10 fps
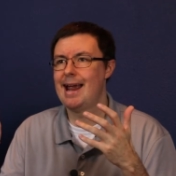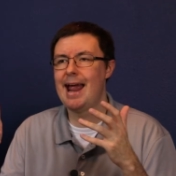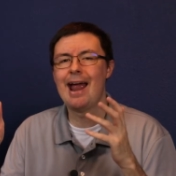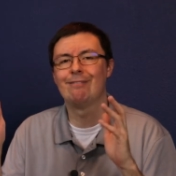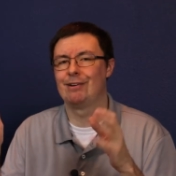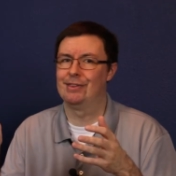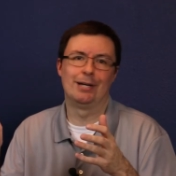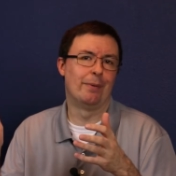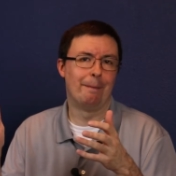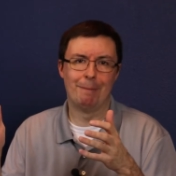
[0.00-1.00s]

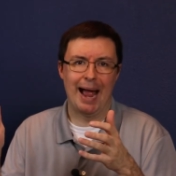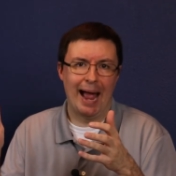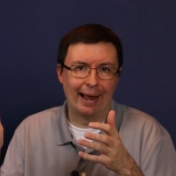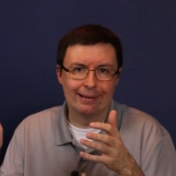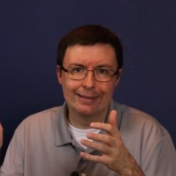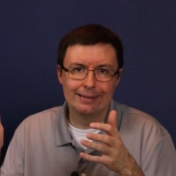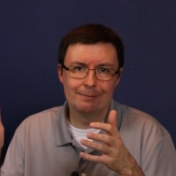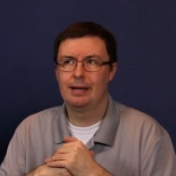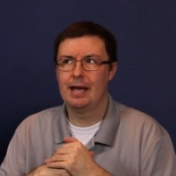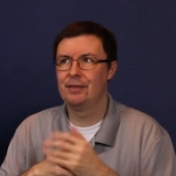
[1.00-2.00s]
Everything went bad.
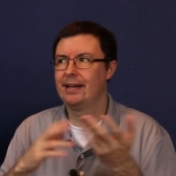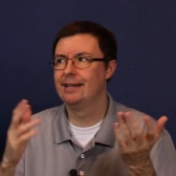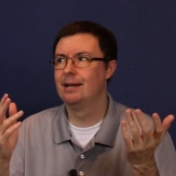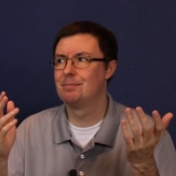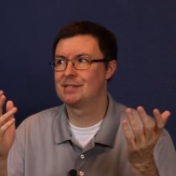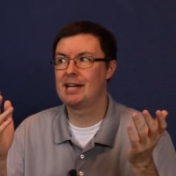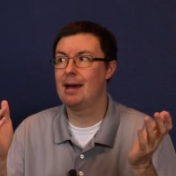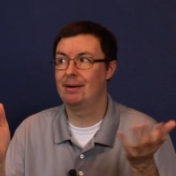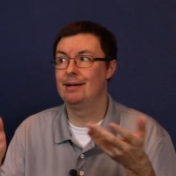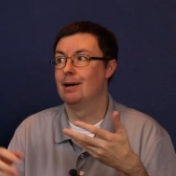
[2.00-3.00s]
And they ended up
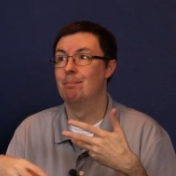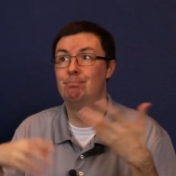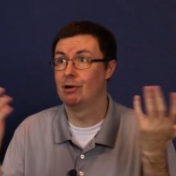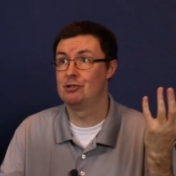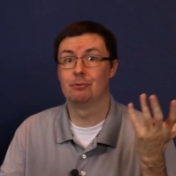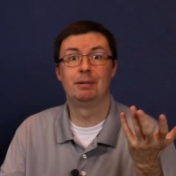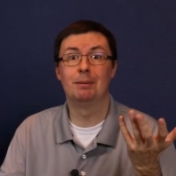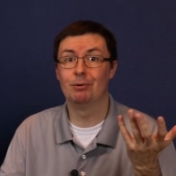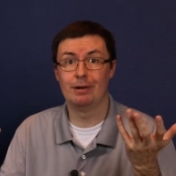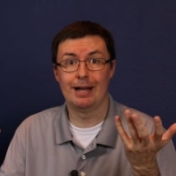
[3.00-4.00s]
scamming a bunch of
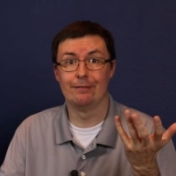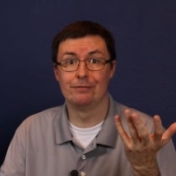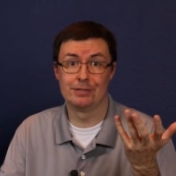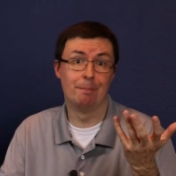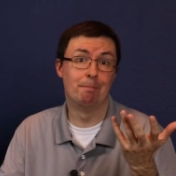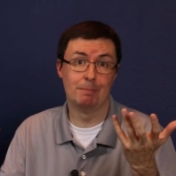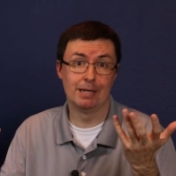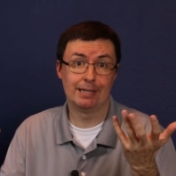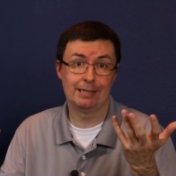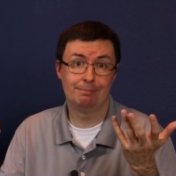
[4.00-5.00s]
people out of some
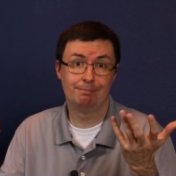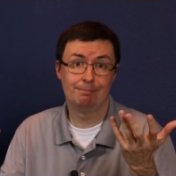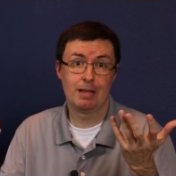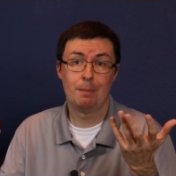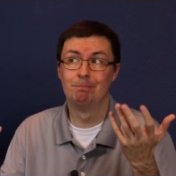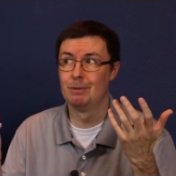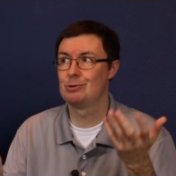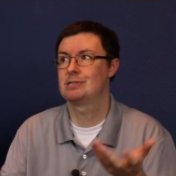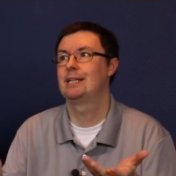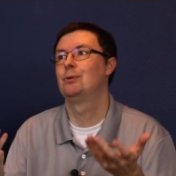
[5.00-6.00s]
money.
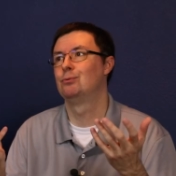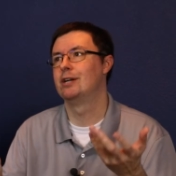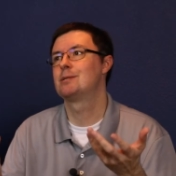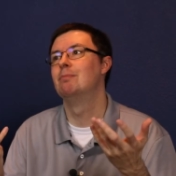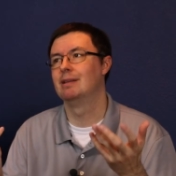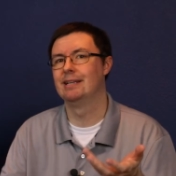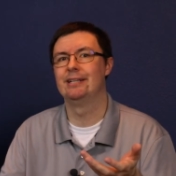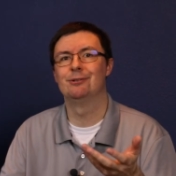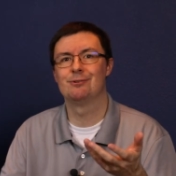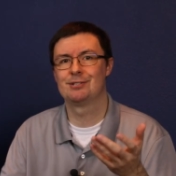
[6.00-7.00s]
Mostly rich
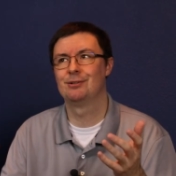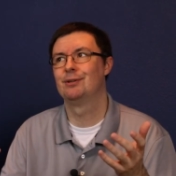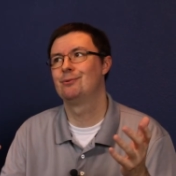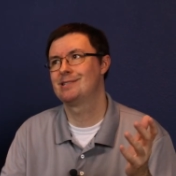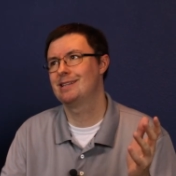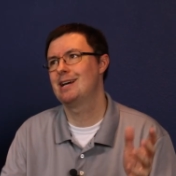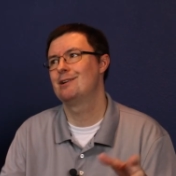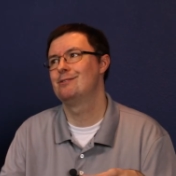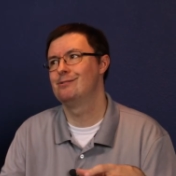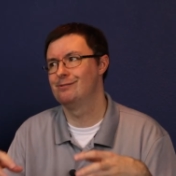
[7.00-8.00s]
millennials, so there was a lot
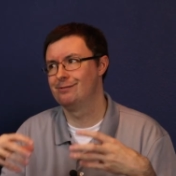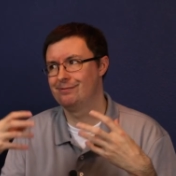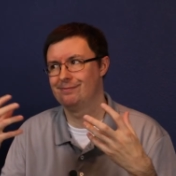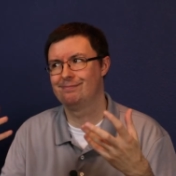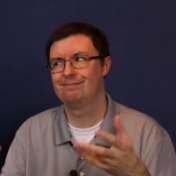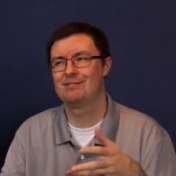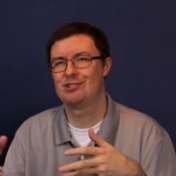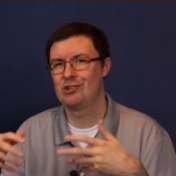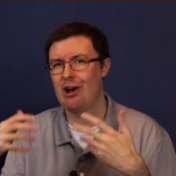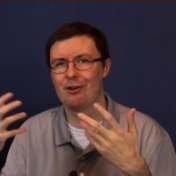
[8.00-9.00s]
of
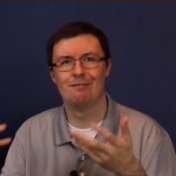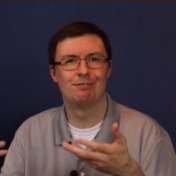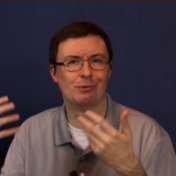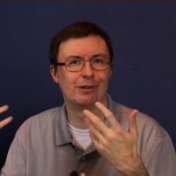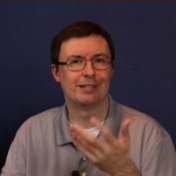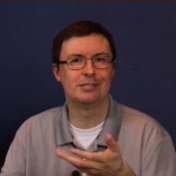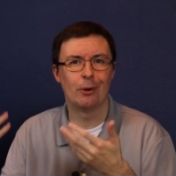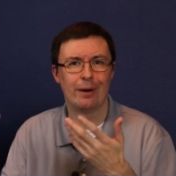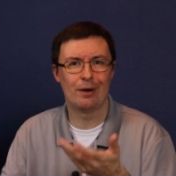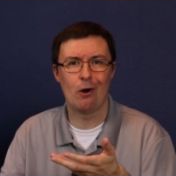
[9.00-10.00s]
schadenfreude
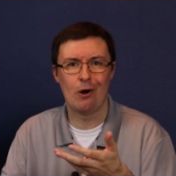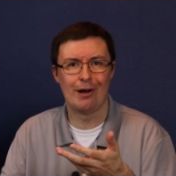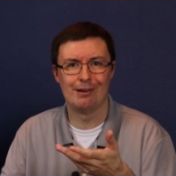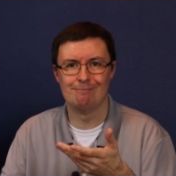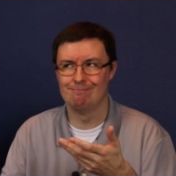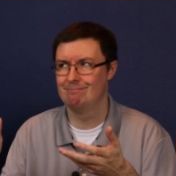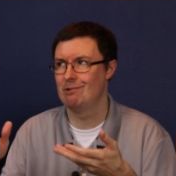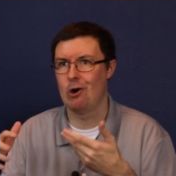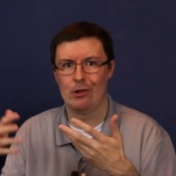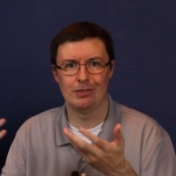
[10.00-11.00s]
going on
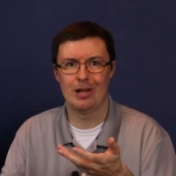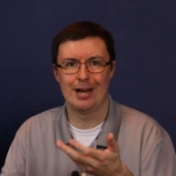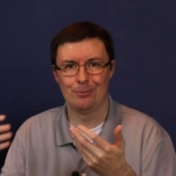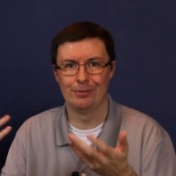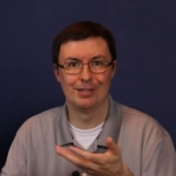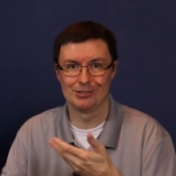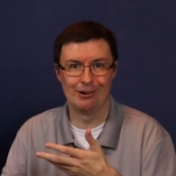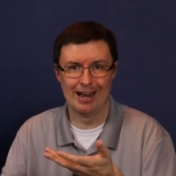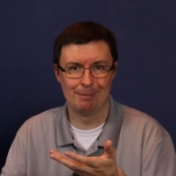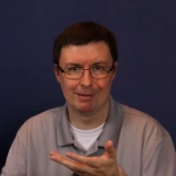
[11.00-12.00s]
online when this all
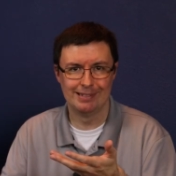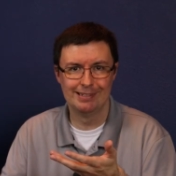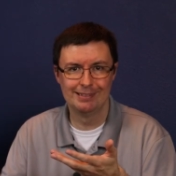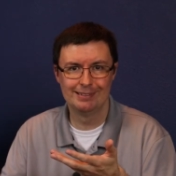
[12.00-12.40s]
happened.